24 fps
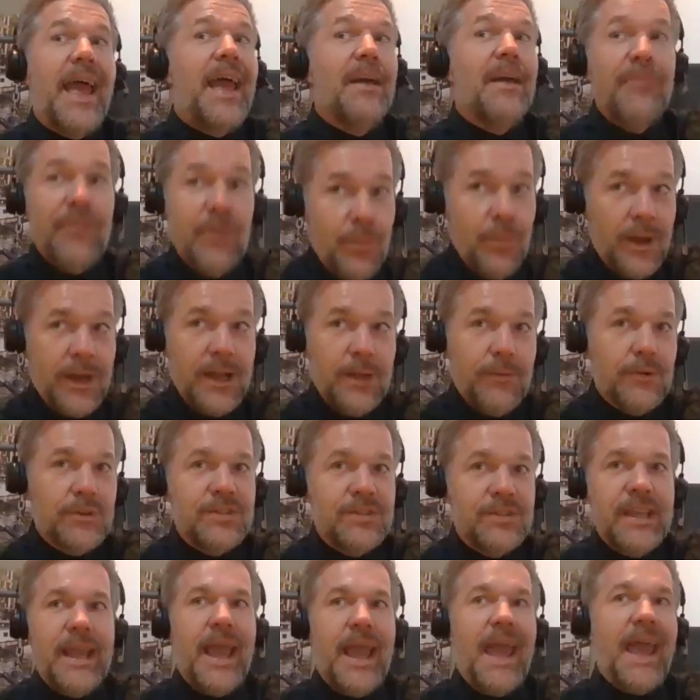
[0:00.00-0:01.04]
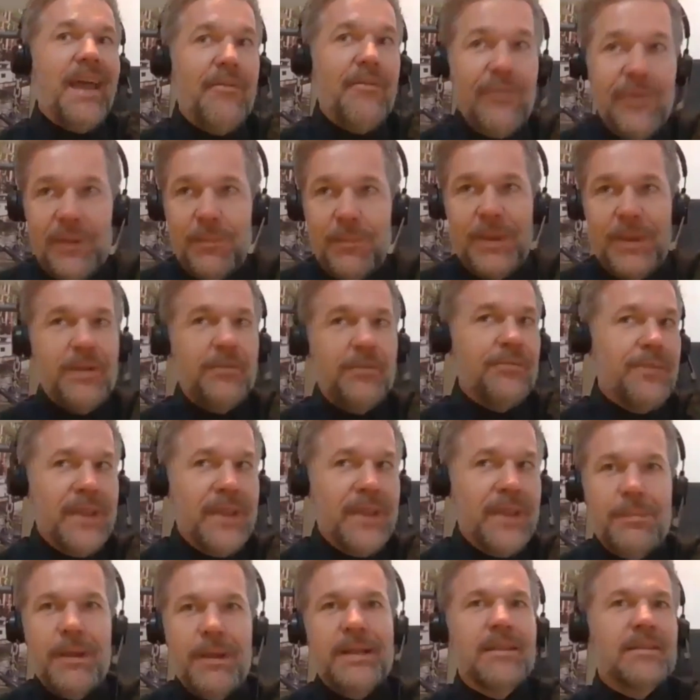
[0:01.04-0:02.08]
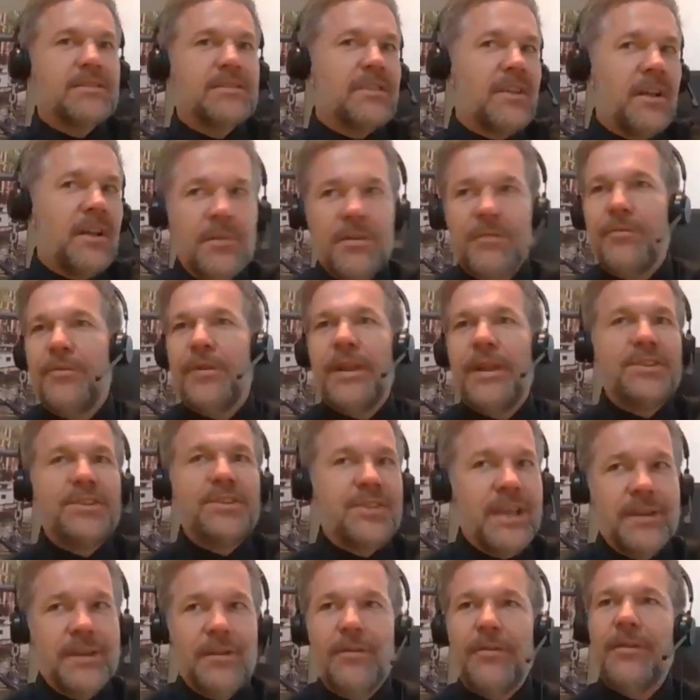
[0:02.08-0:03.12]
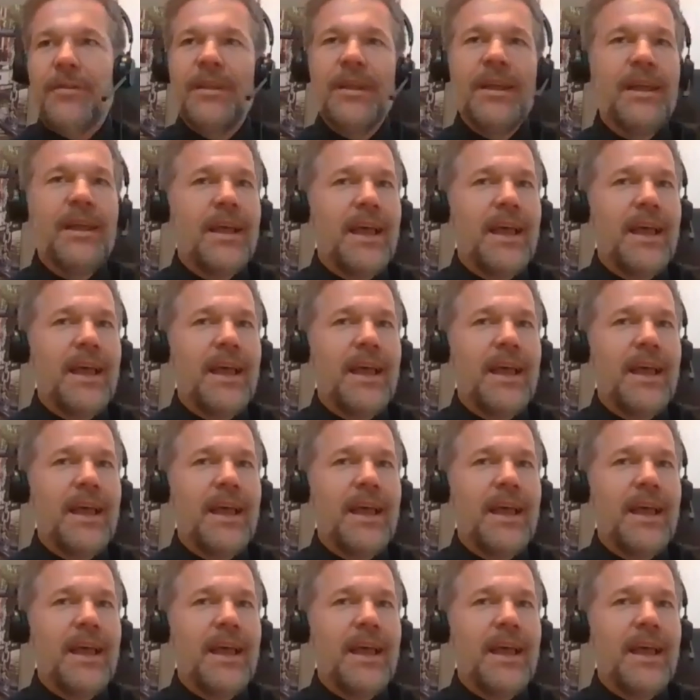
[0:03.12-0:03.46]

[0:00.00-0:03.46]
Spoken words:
Everybody will see every bit of feedback that's coming through that channel.